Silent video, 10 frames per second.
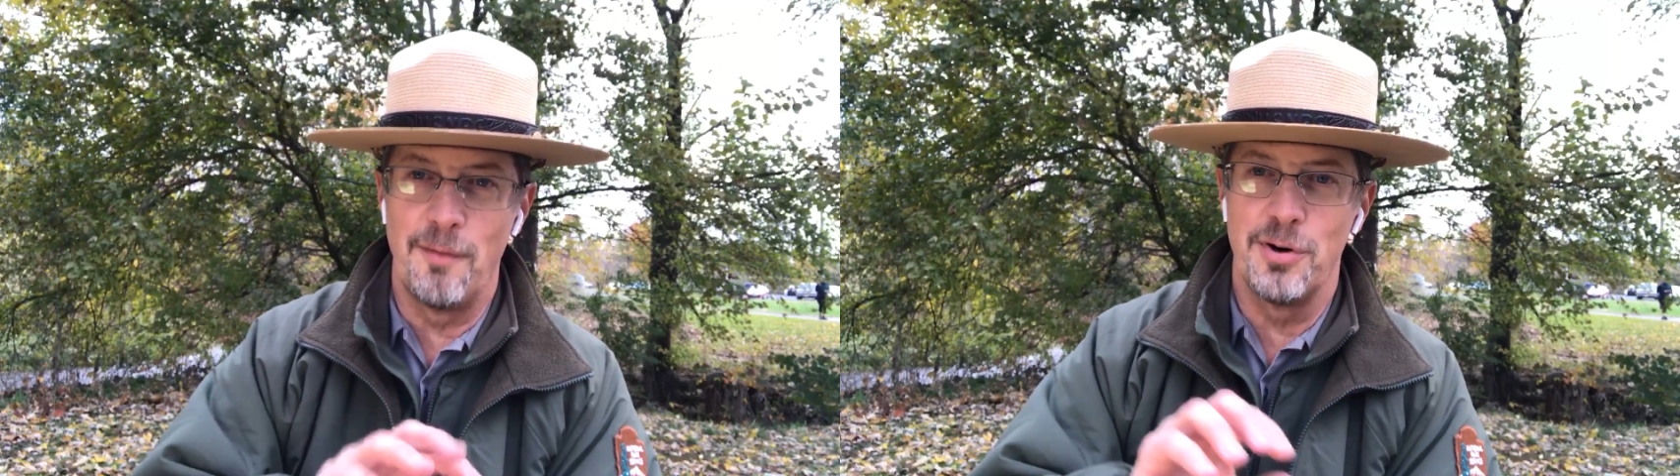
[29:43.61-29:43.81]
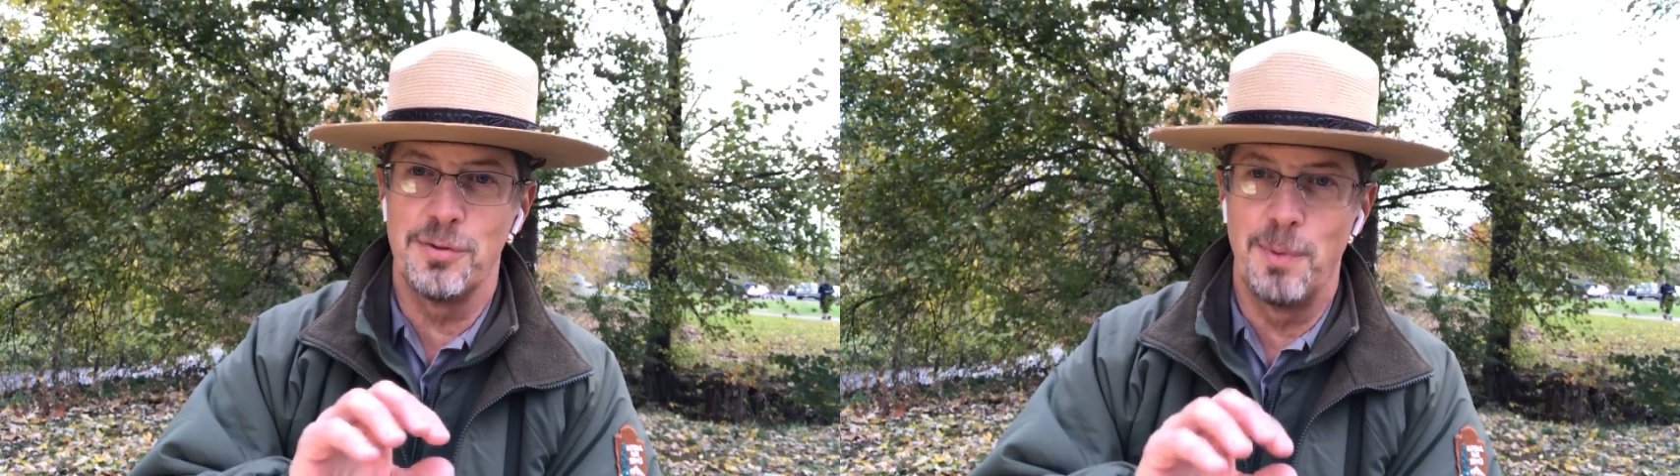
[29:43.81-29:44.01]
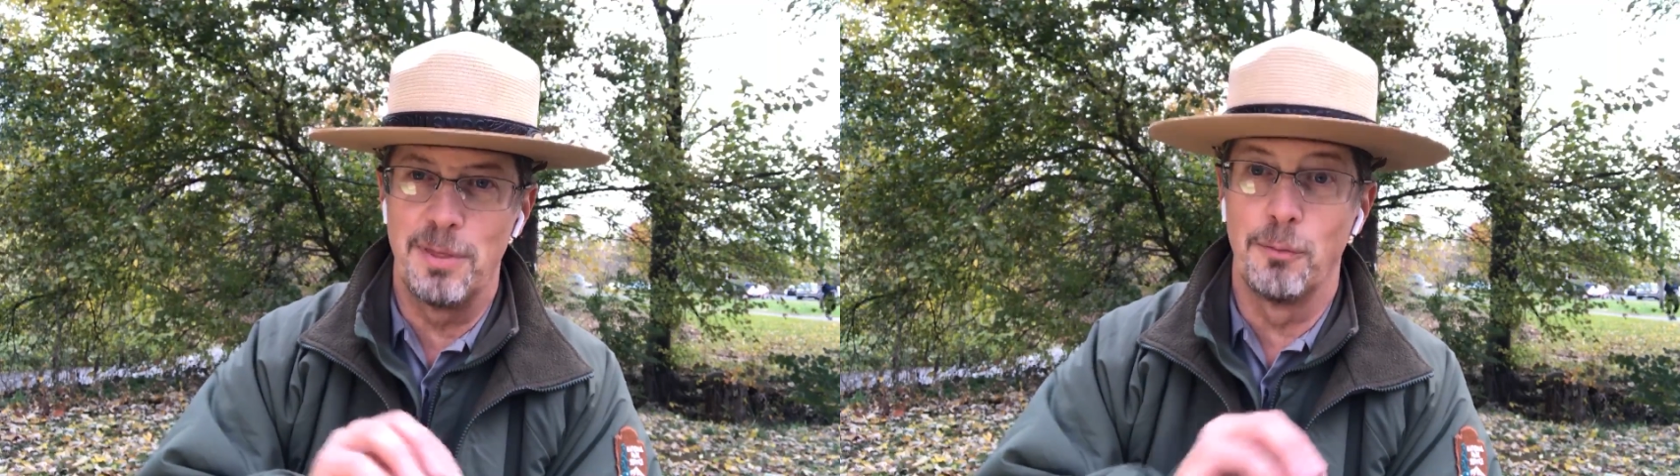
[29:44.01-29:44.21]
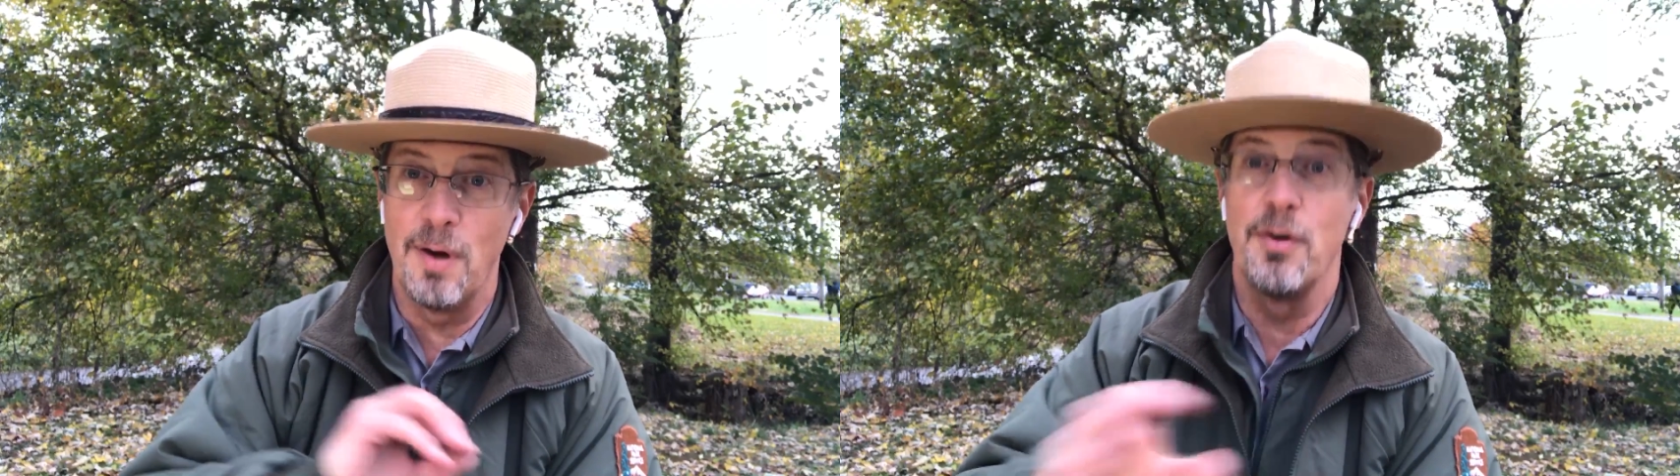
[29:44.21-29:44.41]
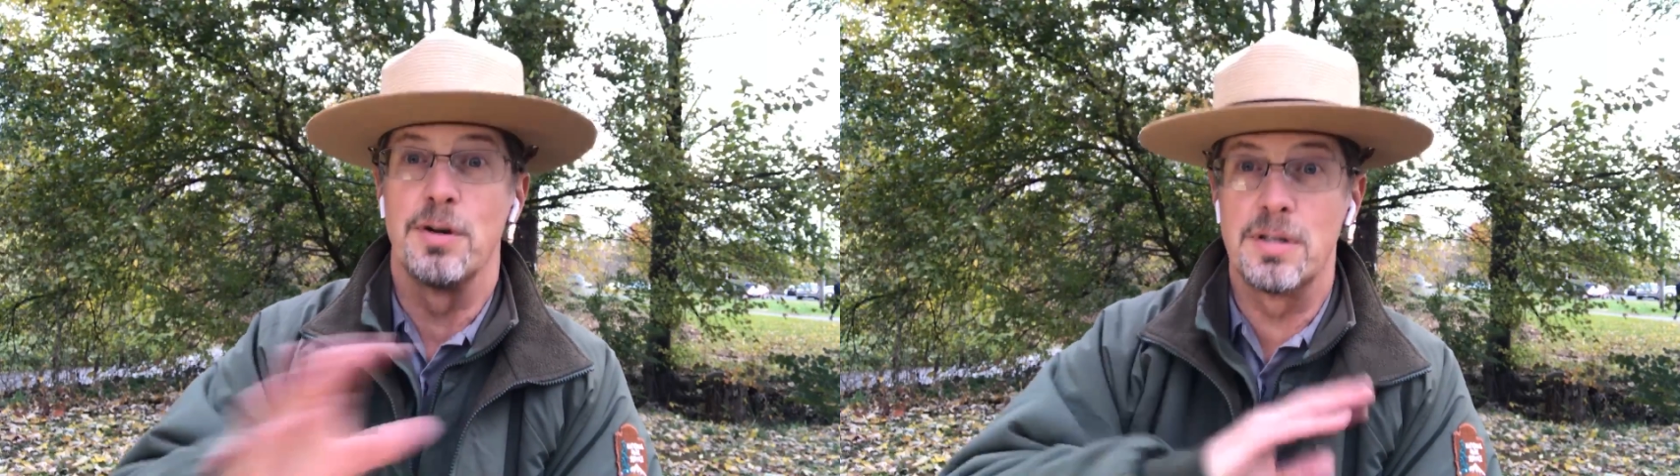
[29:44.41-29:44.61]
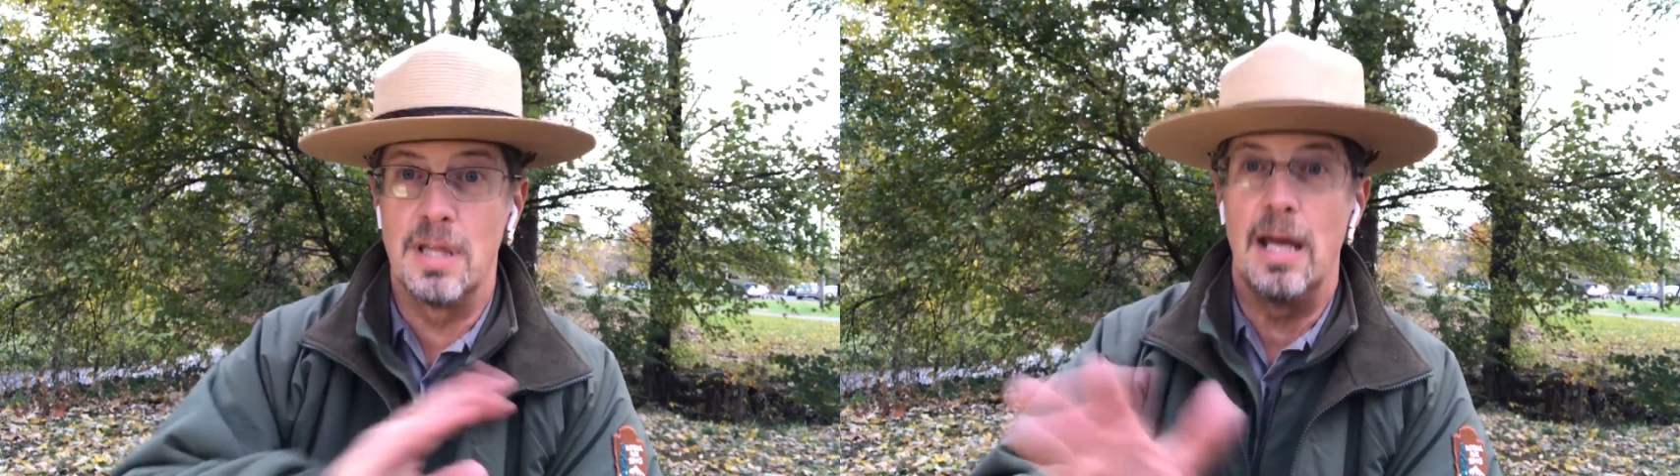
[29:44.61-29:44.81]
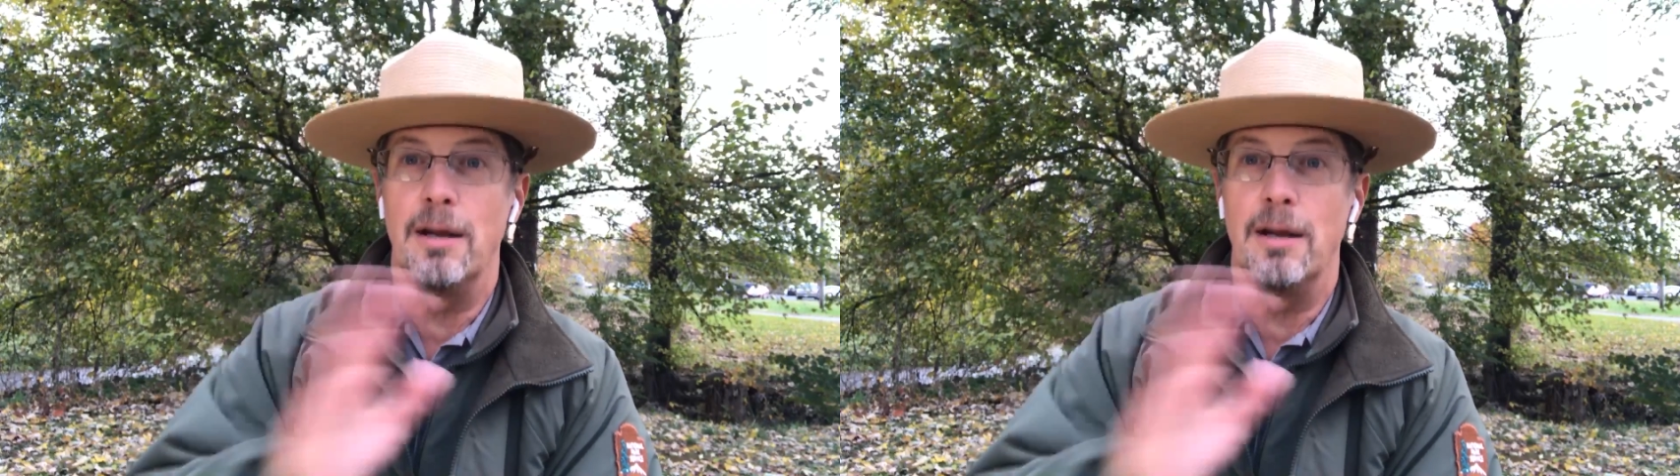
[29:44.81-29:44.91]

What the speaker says: rivers, but the rivers,